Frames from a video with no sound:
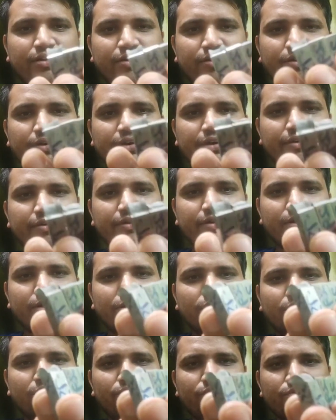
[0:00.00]
Okay,
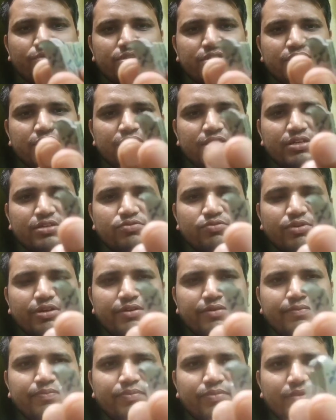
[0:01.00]
now if you see this
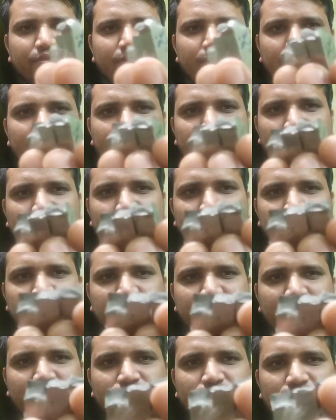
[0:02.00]
one, if you see
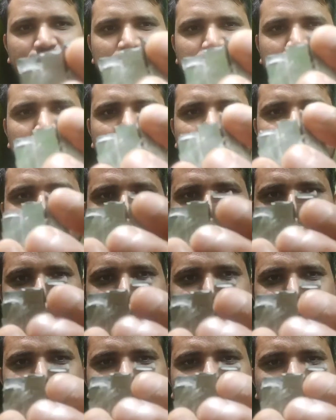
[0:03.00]
the first
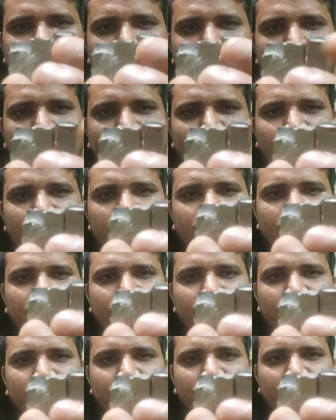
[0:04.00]
thing,
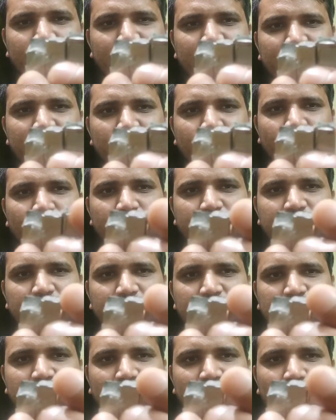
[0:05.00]
so these
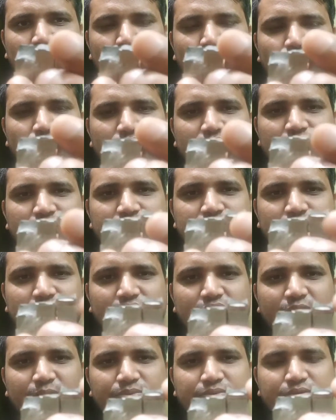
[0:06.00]
portions are called as the
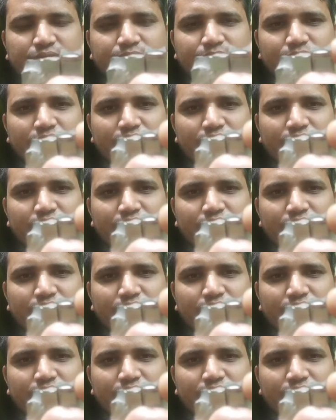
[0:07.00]
lips.